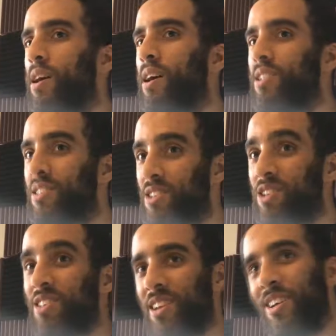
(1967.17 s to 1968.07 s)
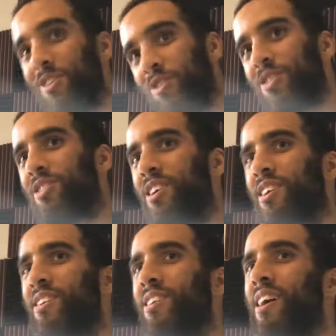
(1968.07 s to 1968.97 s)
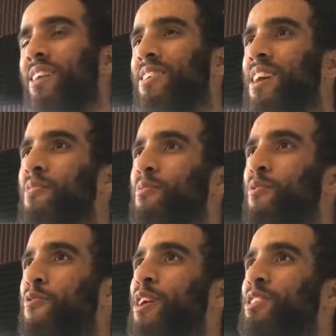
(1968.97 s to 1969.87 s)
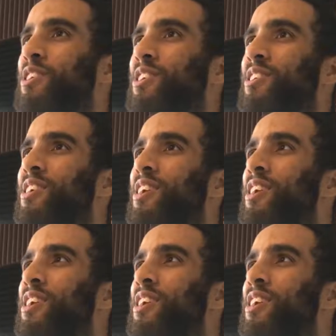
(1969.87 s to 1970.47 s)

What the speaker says: It's just interesting and kind of refreshing